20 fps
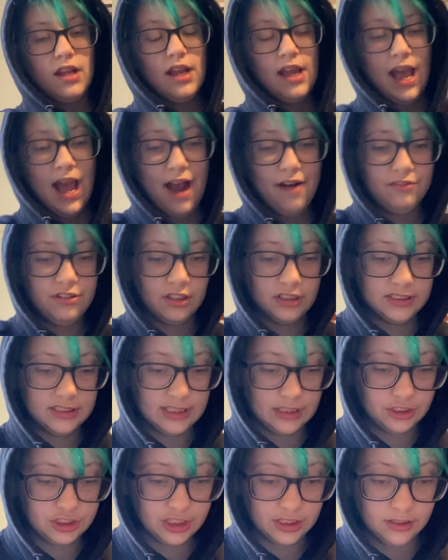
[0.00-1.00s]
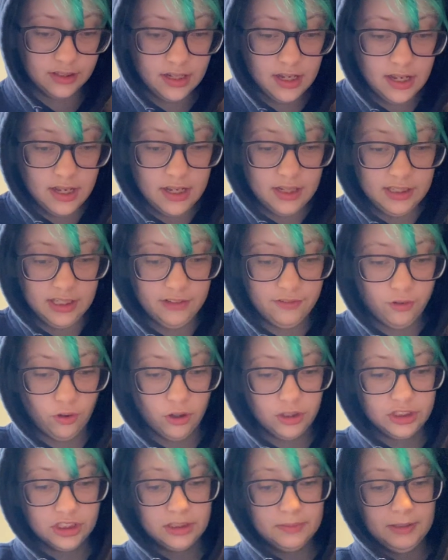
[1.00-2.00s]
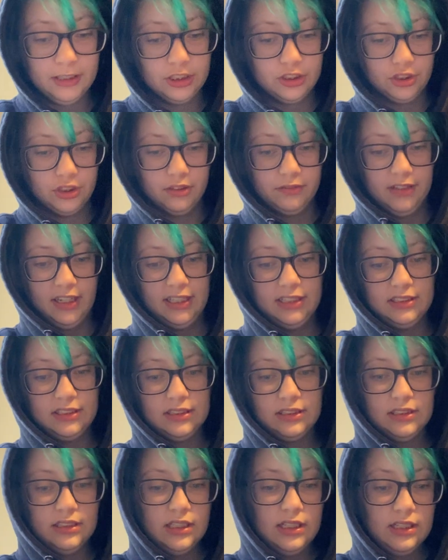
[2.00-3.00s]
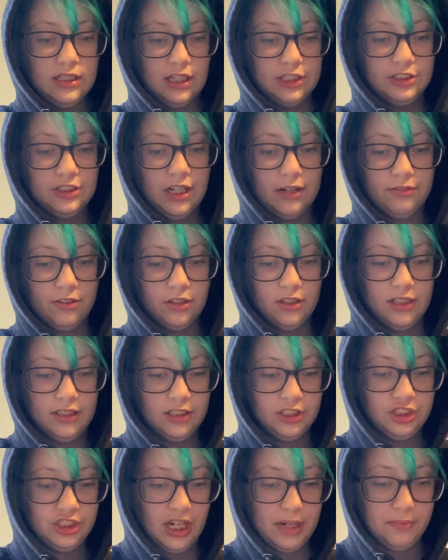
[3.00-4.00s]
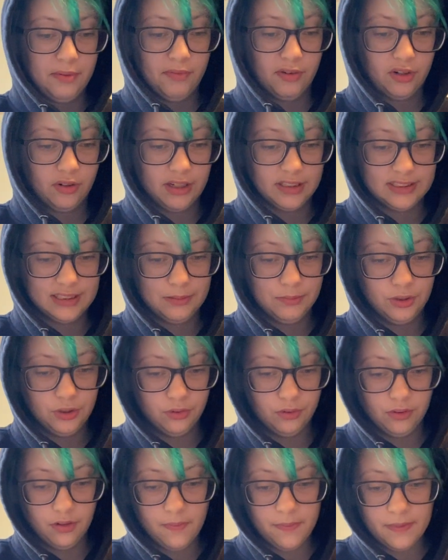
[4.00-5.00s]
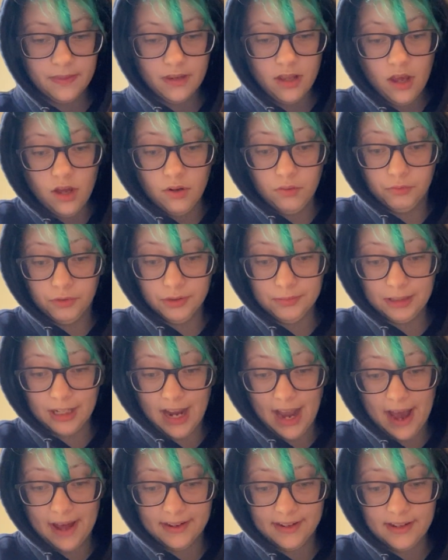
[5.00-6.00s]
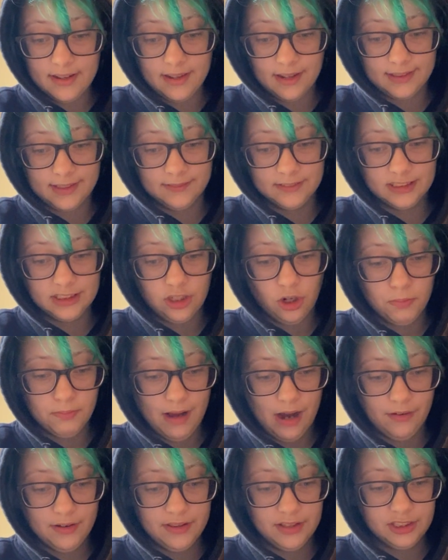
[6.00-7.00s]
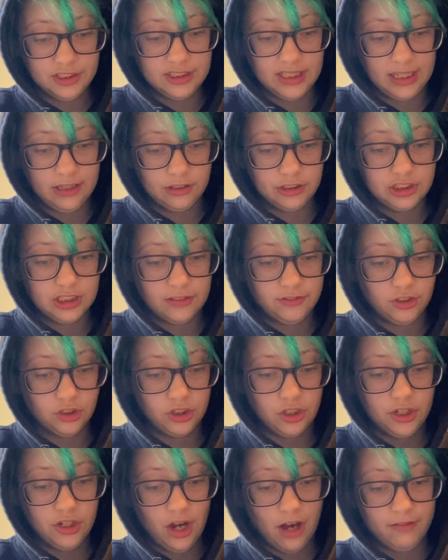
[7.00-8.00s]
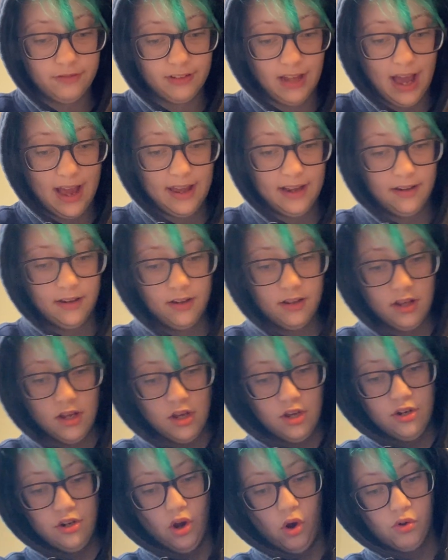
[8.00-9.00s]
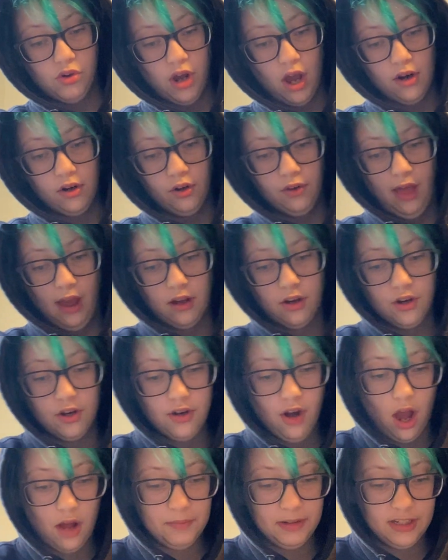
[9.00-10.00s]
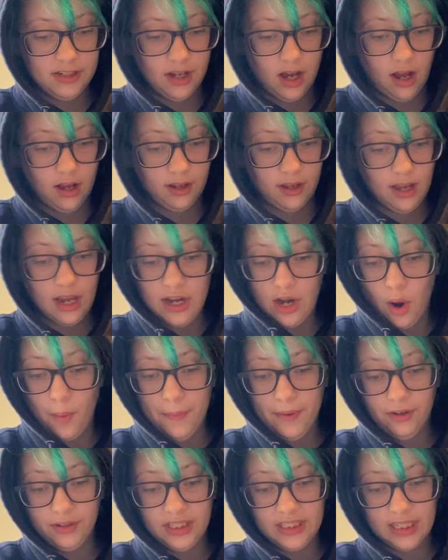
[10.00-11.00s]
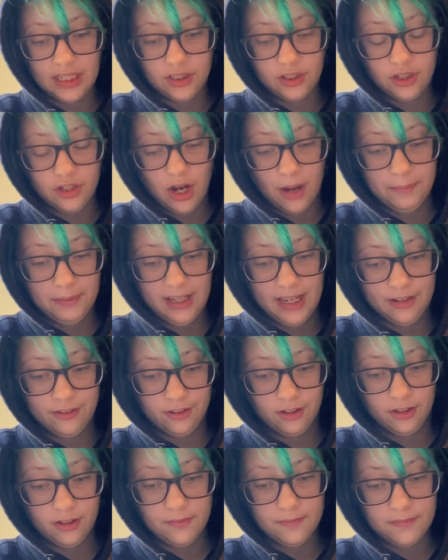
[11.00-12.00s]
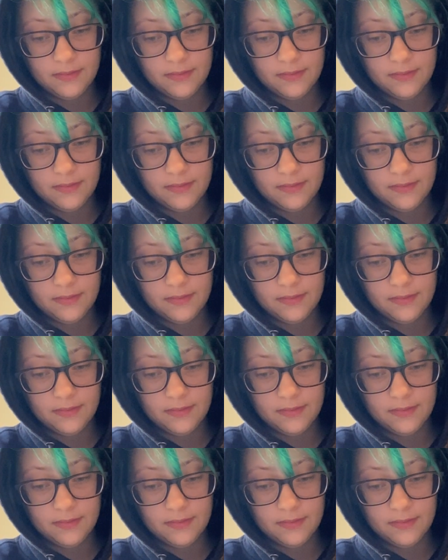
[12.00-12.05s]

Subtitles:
After ascension, he forged a spiritual device, a shovel in the shape of a crescent moon. Rumor had it that there was no mountain this sacred shovel could not flatten, no tunnel that could not be dug, and no building that could not be entered.